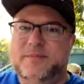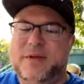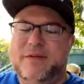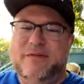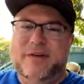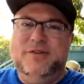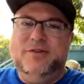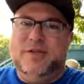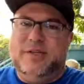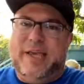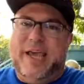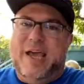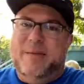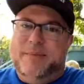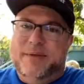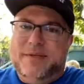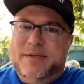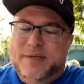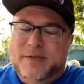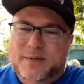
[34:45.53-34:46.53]
Avengers
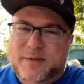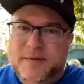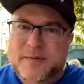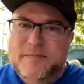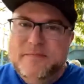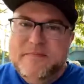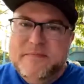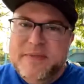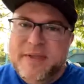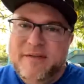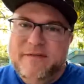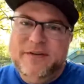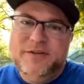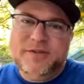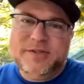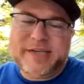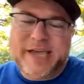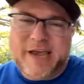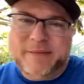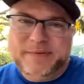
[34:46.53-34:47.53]
Campus
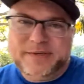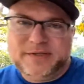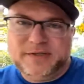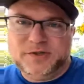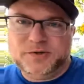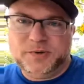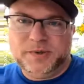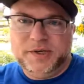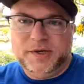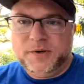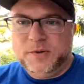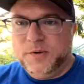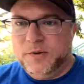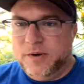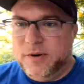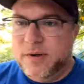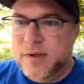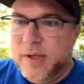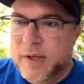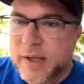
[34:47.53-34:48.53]
is really
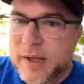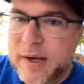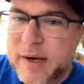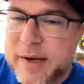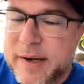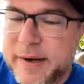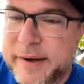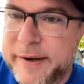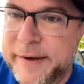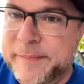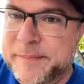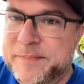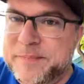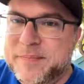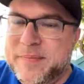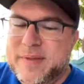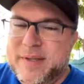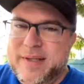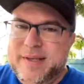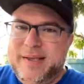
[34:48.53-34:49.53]
cool.
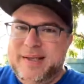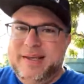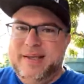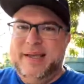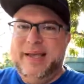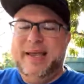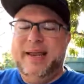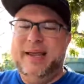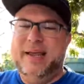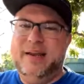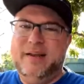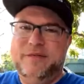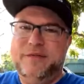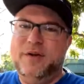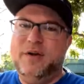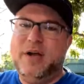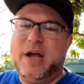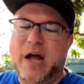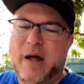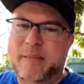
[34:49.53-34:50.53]
And if
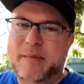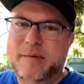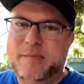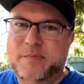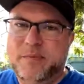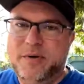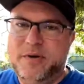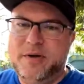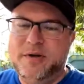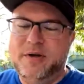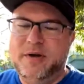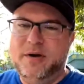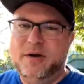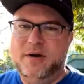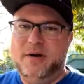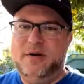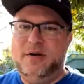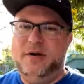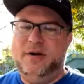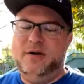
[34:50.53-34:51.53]
you're a comic book
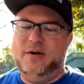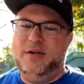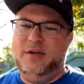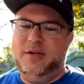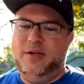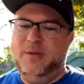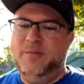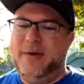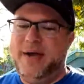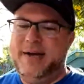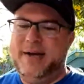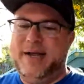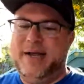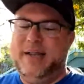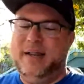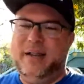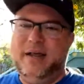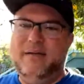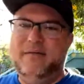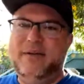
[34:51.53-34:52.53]
nerd, you might not
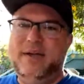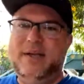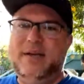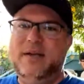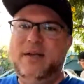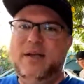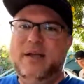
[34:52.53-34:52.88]
love it.